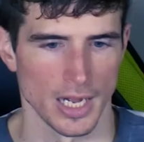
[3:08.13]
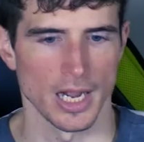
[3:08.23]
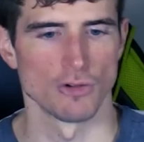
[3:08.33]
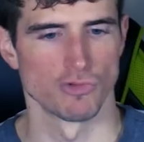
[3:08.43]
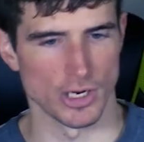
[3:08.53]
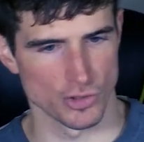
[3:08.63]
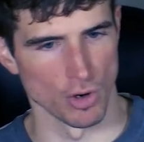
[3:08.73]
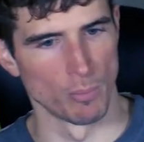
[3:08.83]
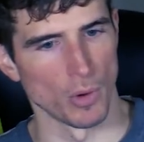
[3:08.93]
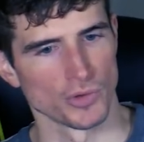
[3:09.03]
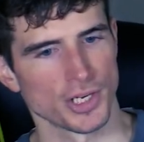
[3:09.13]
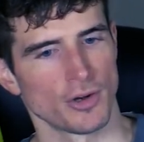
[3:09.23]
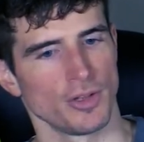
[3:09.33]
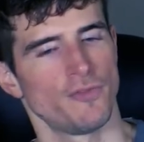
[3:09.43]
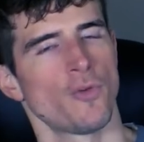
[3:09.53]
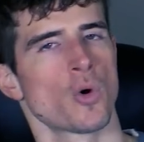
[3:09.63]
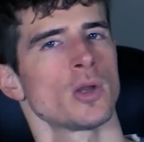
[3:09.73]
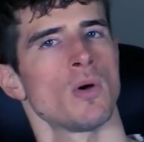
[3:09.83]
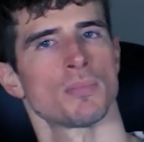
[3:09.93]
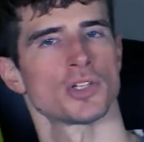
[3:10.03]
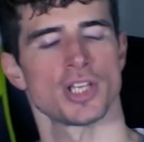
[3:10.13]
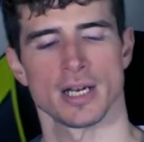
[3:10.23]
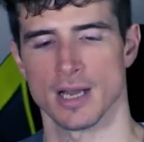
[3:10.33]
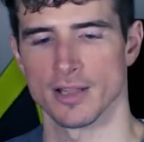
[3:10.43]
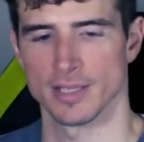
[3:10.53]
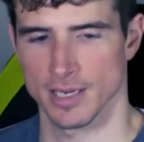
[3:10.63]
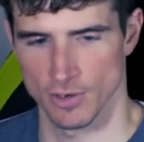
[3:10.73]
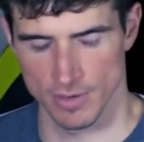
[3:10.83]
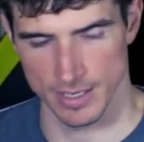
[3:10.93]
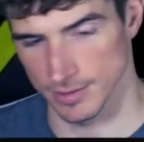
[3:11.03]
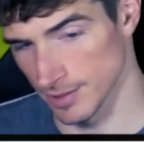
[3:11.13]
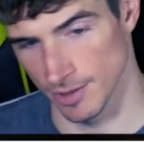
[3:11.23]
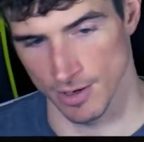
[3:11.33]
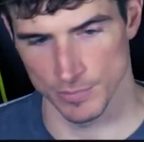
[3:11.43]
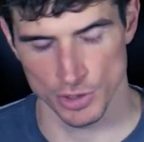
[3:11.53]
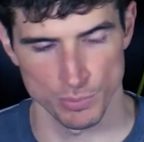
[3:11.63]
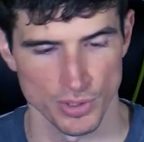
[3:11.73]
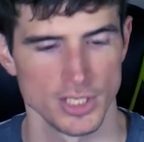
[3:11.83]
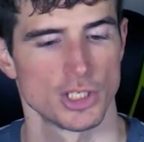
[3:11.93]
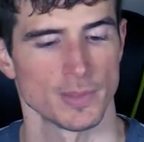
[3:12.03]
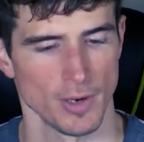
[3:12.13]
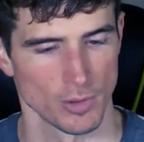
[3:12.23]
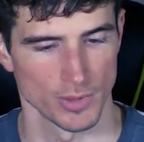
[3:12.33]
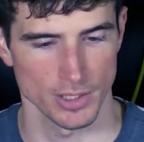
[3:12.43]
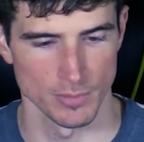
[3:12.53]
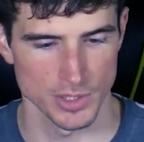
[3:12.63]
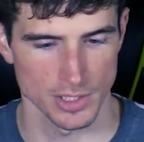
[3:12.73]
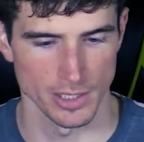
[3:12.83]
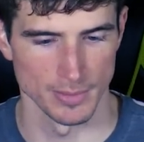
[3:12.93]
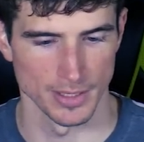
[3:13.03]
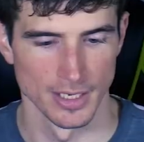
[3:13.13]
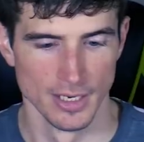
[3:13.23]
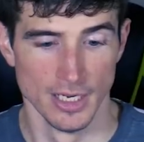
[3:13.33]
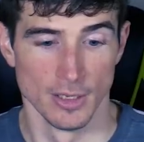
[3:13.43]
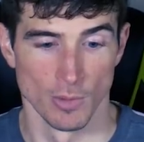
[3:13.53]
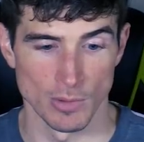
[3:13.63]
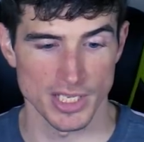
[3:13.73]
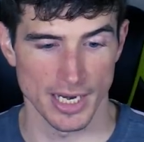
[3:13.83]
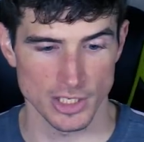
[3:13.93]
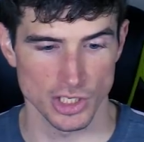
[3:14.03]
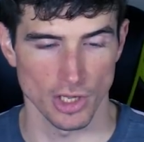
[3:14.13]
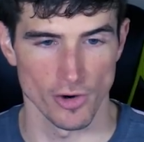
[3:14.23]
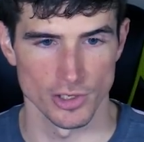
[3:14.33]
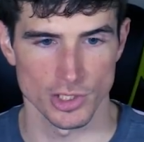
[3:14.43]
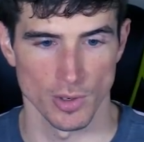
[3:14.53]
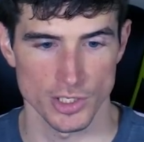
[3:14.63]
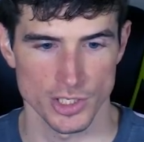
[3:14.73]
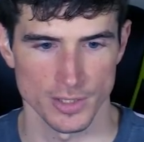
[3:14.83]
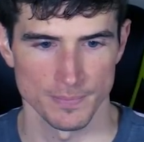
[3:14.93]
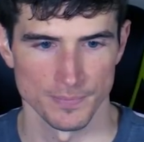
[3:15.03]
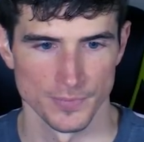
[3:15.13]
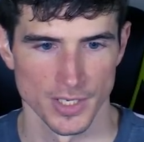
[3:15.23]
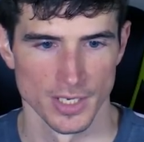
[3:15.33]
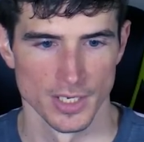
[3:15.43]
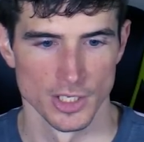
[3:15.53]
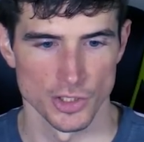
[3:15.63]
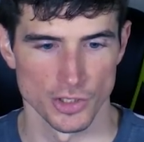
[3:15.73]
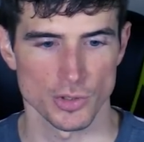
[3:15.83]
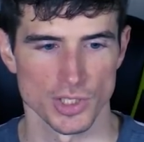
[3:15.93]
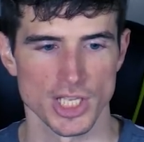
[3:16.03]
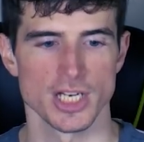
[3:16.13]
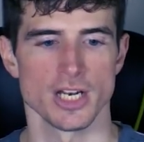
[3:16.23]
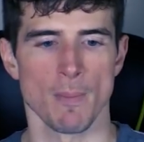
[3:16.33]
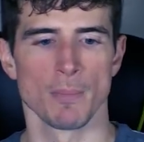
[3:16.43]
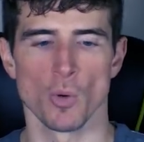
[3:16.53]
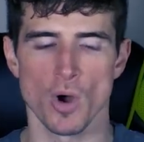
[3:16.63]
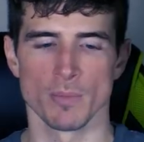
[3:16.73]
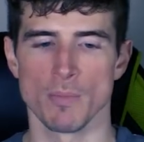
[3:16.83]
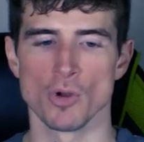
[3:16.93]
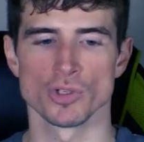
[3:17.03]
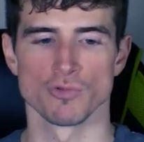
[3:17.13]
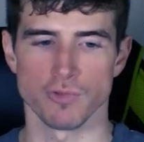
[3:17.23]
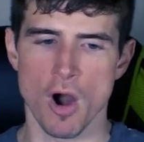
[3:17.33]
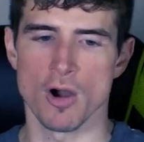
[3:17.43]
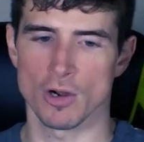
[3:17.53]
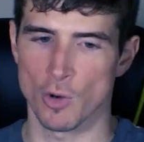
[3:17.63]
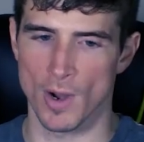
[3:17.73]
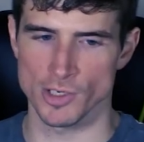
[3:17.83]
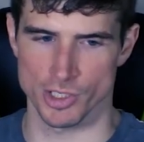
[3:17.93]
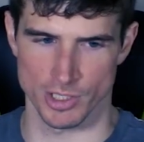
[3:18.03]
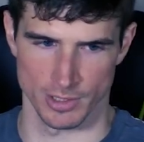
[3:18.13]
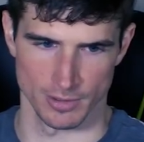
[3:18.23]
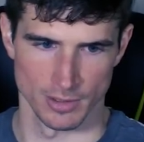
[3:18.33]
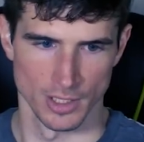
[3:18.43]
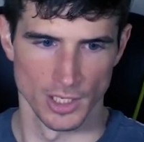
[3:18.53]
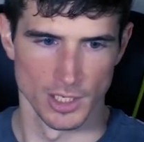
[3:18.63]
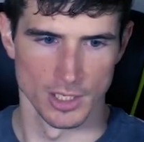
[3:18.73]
I got retro bolting. Only 41% got that correct. You know, I'm just pretty smart when it comes to climbing. Wait, was that actually the hardest question? So this was the #1 most wrong question,